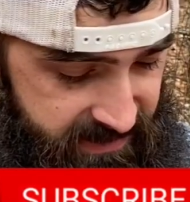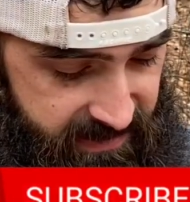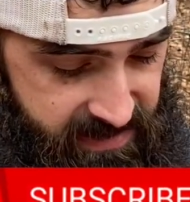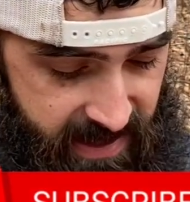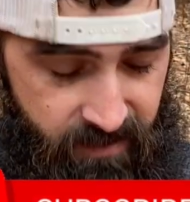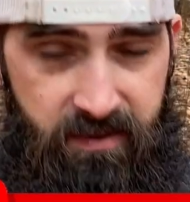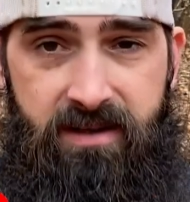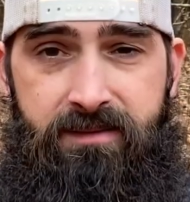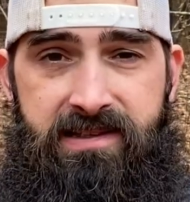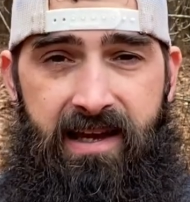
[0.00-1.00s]
Today we're going
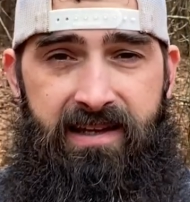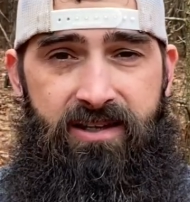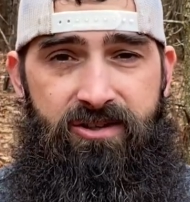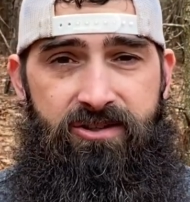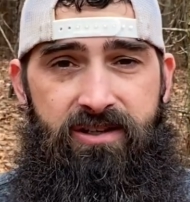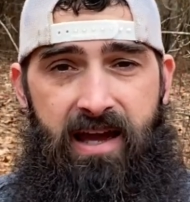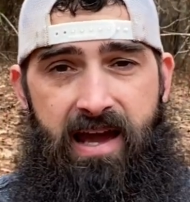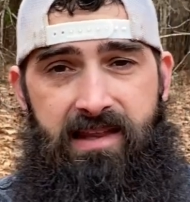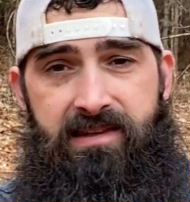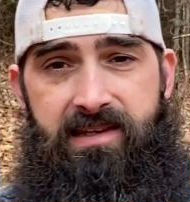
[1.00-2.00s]
to be taking a look
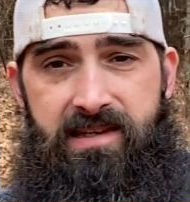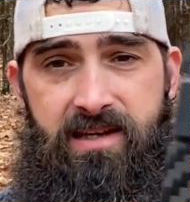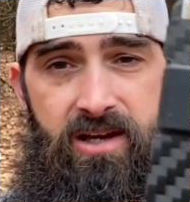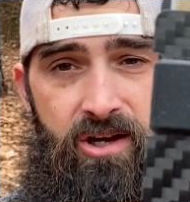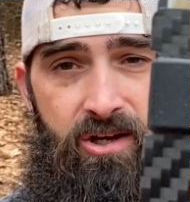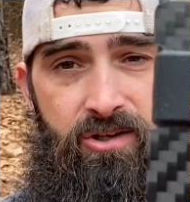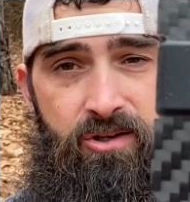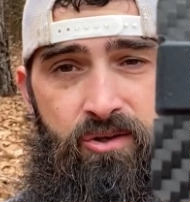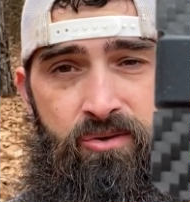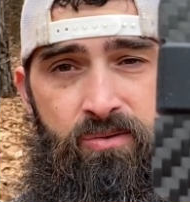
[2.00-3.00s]
at the
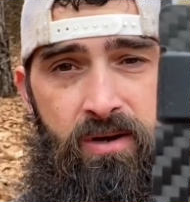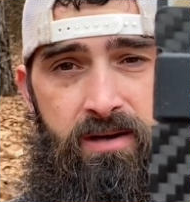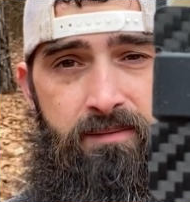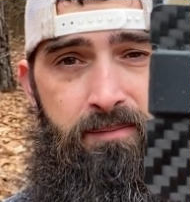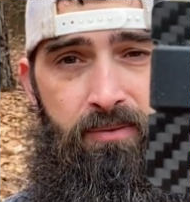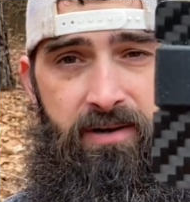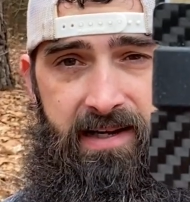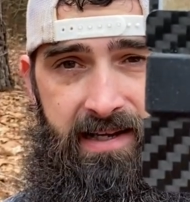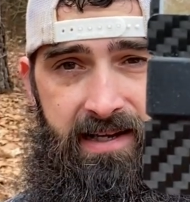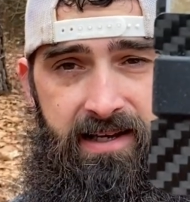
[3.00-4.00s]
new
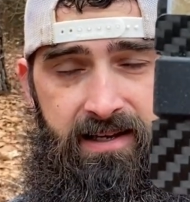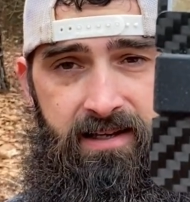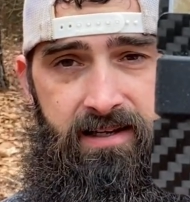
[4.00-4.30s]
Bring